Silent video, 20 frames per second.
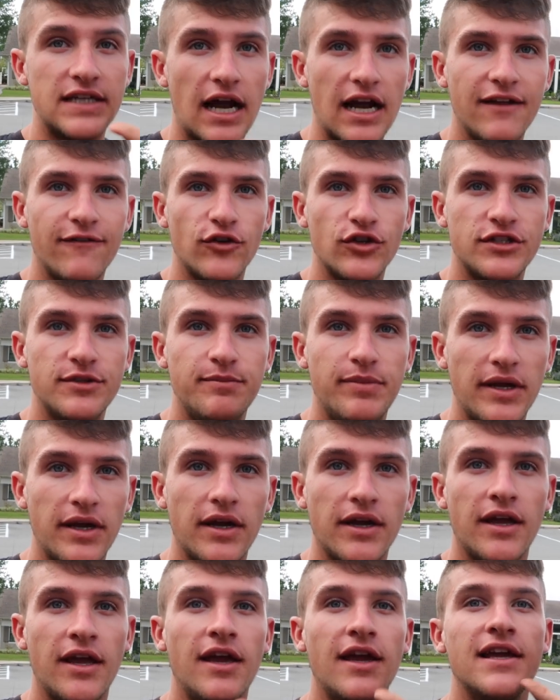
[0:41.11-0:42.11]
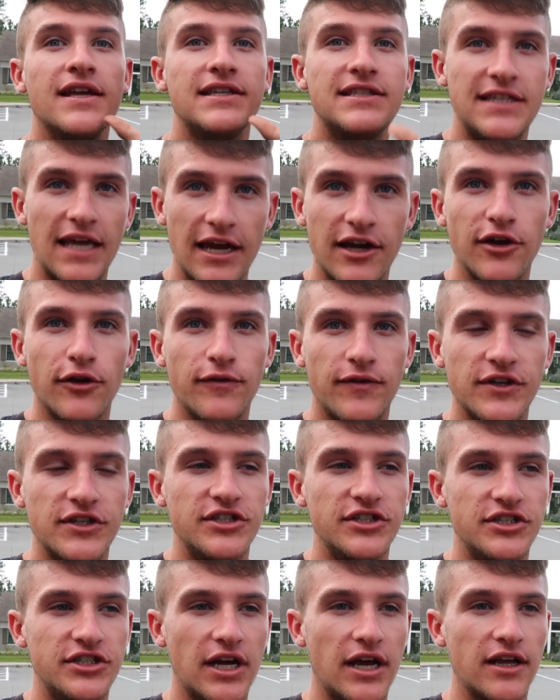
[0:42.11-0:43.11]
tiny versus big Senko
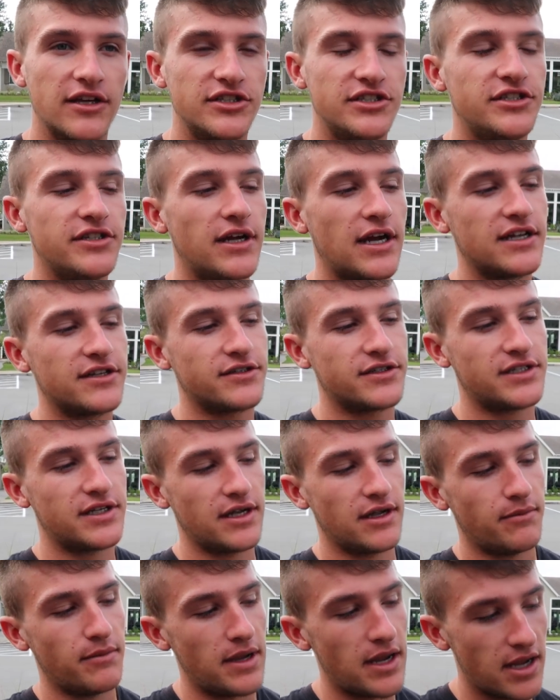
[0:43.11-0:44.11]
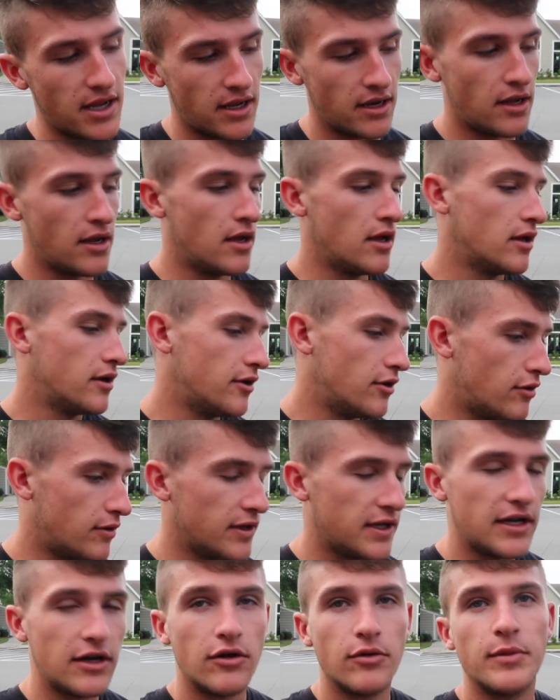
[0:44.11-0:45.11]
fishing challenge. You guys are saying, man,
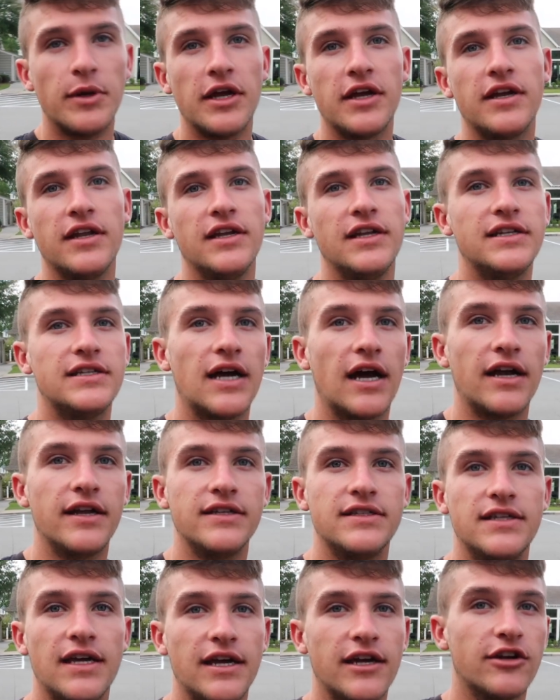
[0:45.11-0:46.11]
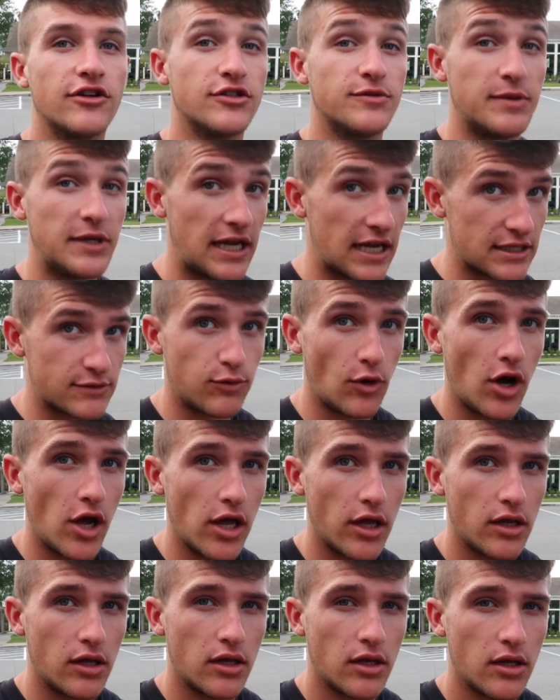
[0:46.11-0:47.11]
no, they don't make any tiny Senkos but guess
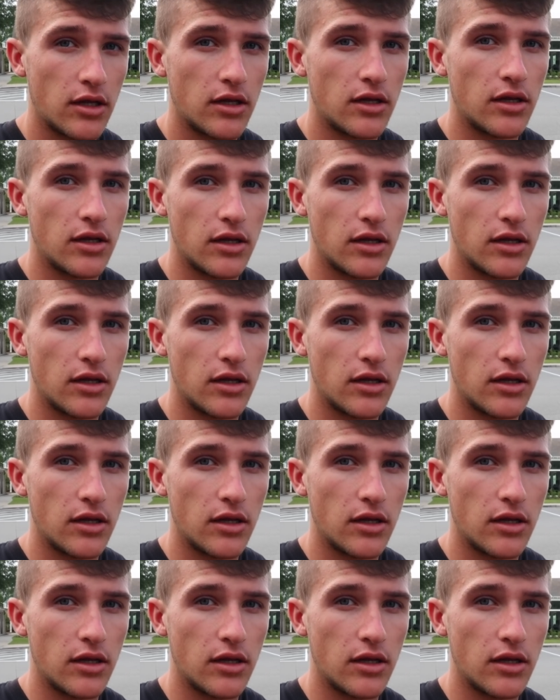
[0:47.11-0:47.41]
what? They